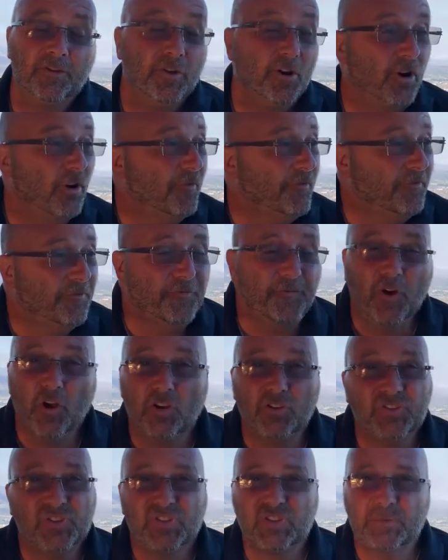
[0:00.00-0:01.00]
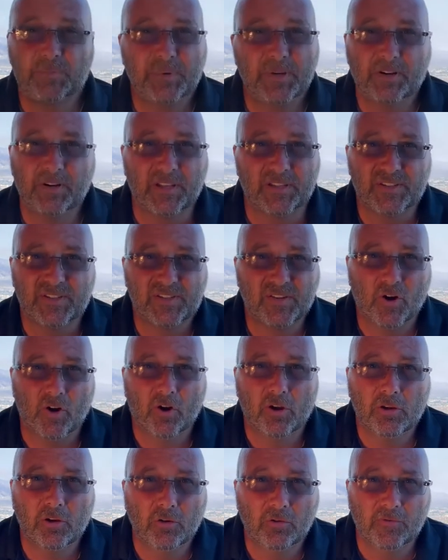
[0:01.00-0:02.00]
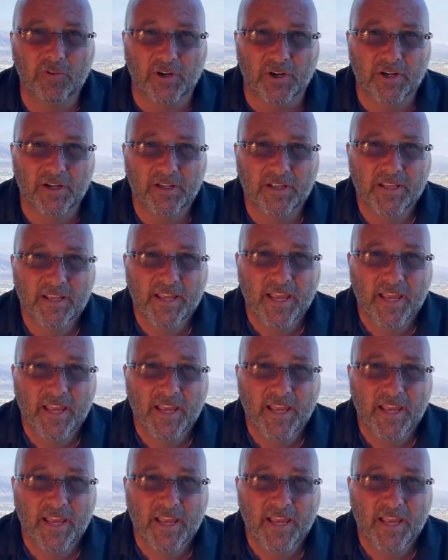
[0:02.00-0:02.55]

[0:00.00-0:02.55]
There are false spirits all over.